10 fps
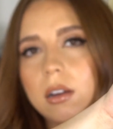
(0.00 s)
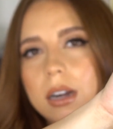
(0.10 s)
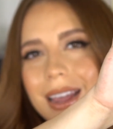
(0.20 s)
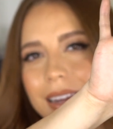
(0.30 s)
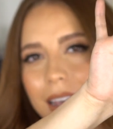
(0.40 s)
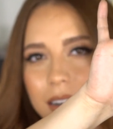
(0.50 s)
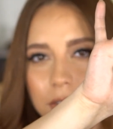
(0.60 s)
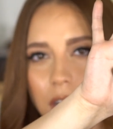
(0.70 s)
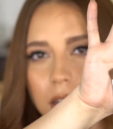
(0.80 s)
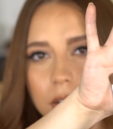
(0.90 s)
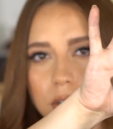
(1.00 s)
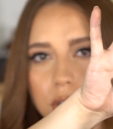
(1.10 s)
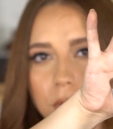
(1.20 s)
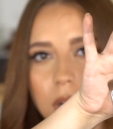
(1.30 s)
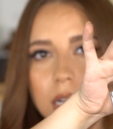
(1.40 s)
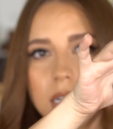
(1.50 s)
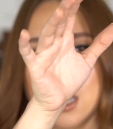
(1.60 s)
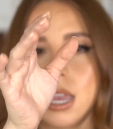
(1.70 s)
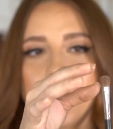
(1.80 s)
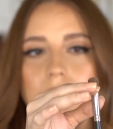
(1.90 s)
on any kind of color that you want.
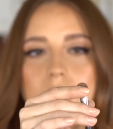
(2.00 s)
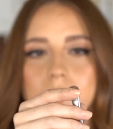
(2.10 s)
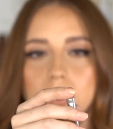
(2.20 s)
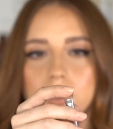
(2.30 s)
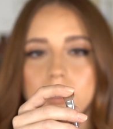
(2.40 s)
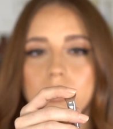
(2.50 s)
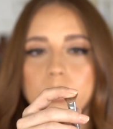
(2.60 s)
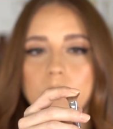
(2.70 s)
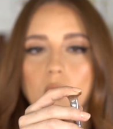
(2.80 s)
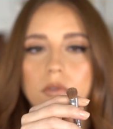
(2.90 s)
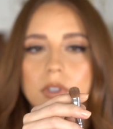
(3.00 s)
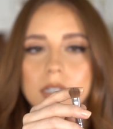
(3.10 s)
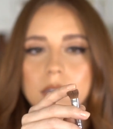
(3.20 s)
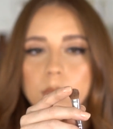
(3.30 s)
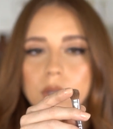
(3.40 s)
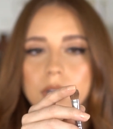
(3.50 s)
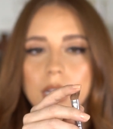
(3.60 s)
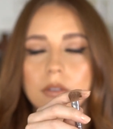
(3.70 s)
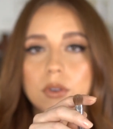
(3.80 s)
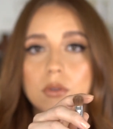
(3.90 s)
Gives you a little bit more
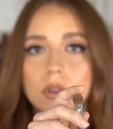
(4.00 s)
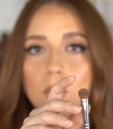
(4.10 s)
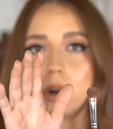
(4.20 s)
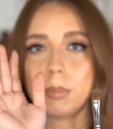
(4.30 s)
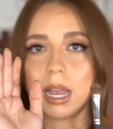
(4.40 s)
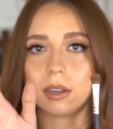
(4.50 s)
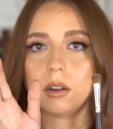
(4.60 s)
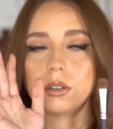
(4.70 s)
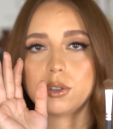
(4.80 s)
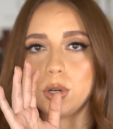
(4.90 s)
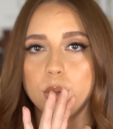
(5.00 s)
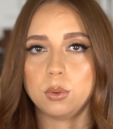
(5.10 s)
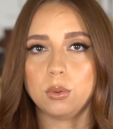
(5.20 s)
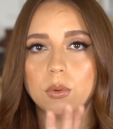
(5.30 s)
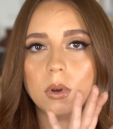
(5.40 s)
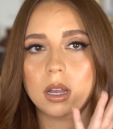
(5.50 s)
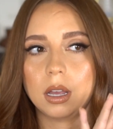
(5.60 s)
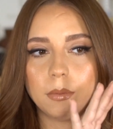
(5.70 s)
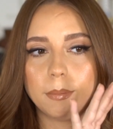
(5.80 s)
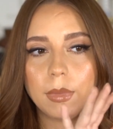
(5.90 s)
flexibility if you don't want to pack it on too
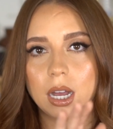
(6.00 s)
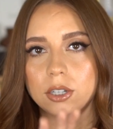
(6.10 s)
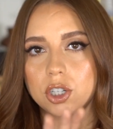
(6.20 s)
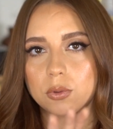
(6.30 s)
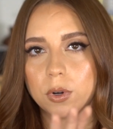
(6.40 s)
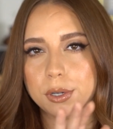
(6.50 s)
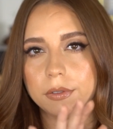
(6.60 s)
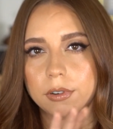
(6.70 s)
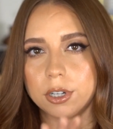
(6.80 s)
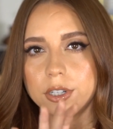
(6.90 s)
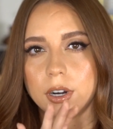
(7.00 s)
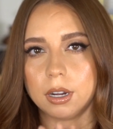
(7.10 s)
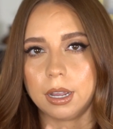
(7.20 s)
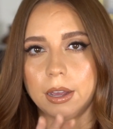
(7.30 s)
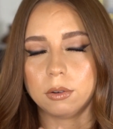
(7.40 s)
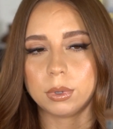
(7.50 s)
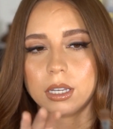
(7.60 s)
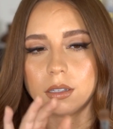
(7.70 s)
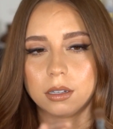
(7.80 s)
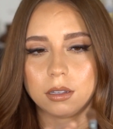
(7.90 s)
much when you're first starting out,
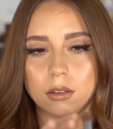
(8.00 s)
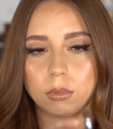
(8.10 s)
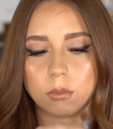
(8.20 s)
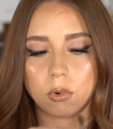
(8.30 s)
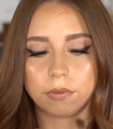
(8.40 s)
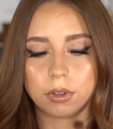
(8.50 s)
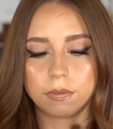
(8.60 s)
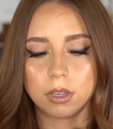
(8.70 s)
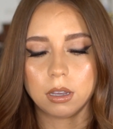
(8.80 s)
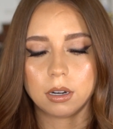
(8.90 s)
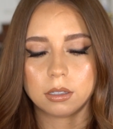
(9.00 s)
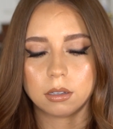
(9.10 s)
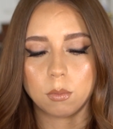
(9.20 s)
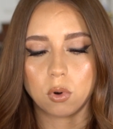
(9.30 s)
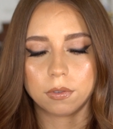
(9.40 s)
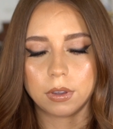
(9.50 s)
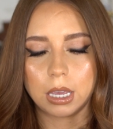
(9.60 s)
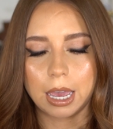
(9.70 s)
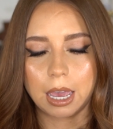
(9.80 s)
because it is a little bit more fluffy. And it's the Morphe